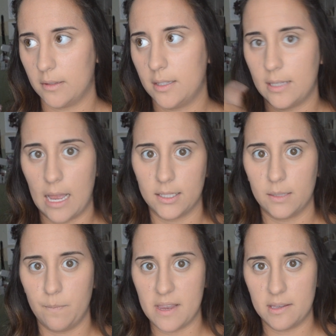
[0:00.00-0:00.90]

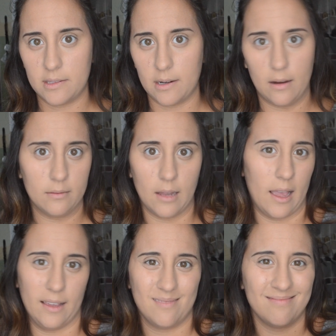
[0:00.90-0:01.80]
sets based on
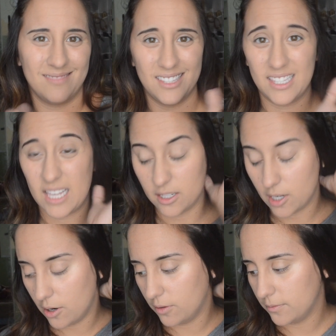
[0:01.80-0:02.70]
like skin
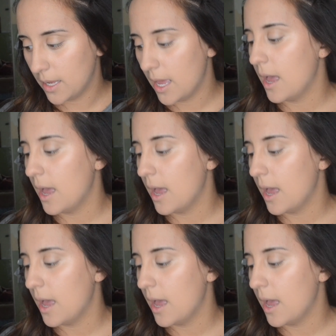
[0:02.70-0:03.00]
tone,